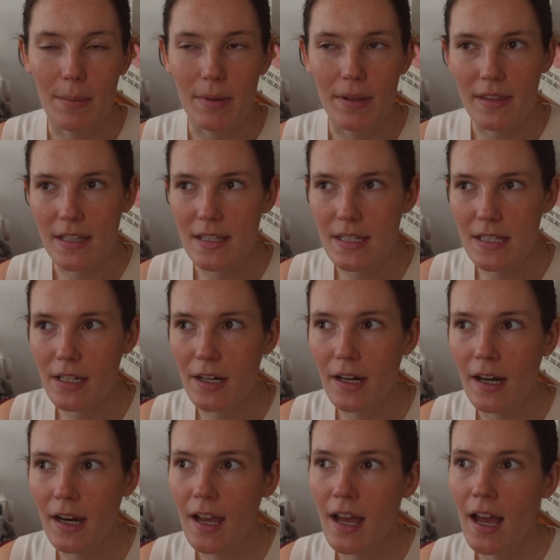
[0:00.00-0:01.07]
But this
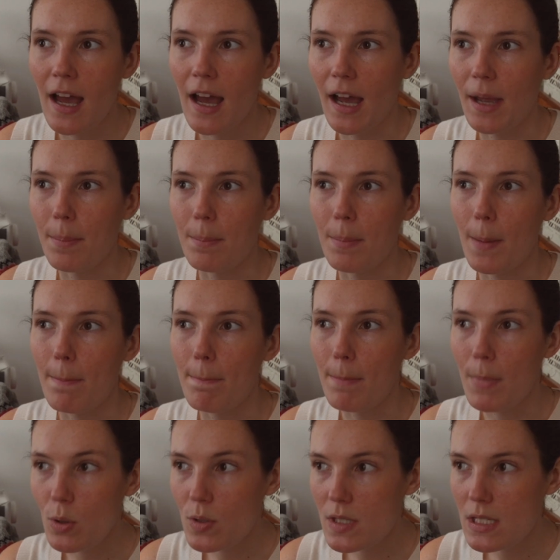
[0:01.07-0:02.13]
year, I'm
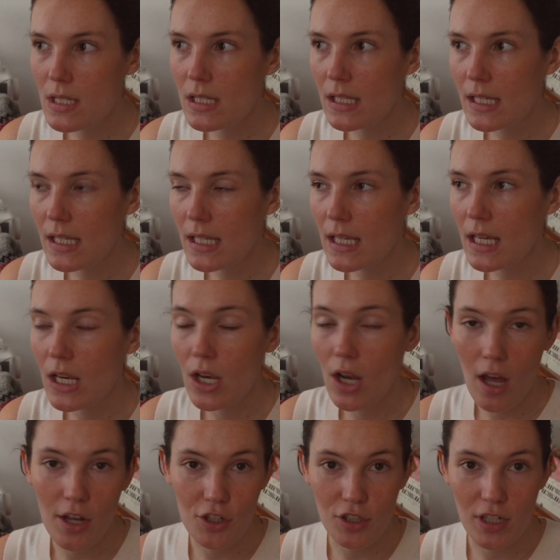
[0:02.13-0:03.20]
mostly
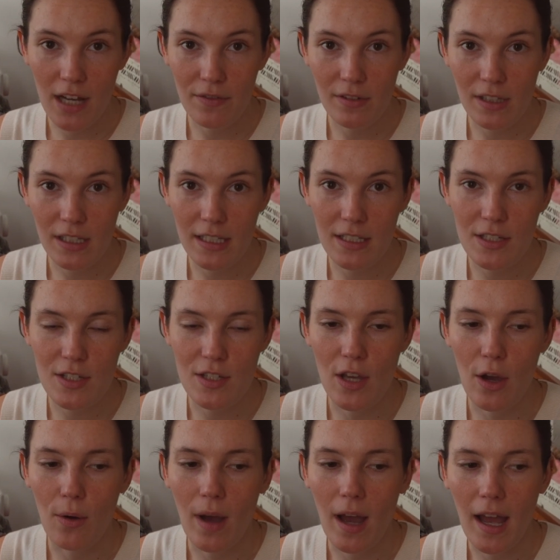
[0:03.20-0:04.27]
not traveling.
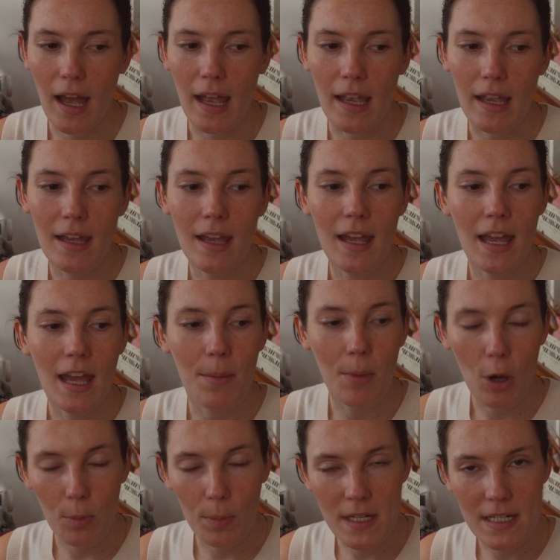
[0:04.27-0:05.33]
So I am
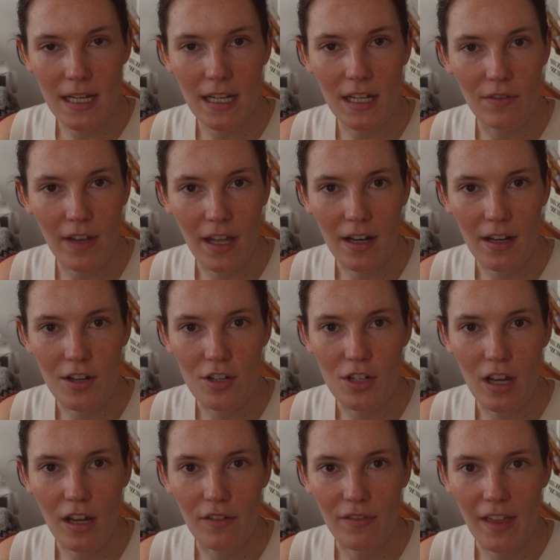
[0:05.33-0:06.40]
hoping to take advantage
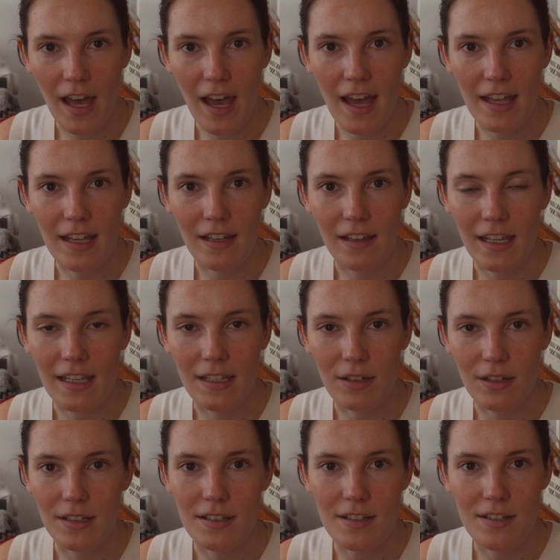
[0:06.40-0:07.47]
of that and like
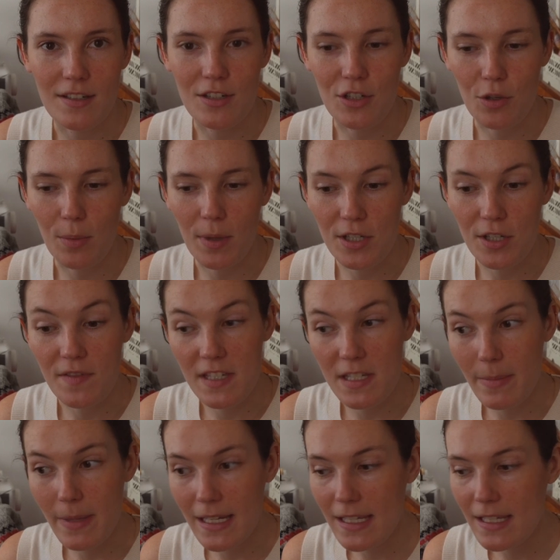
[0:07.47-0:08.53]
do a bunch of
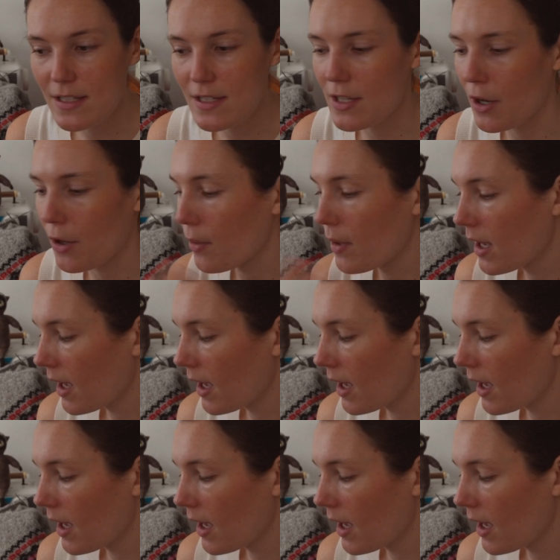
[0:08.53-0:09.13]
spinning. So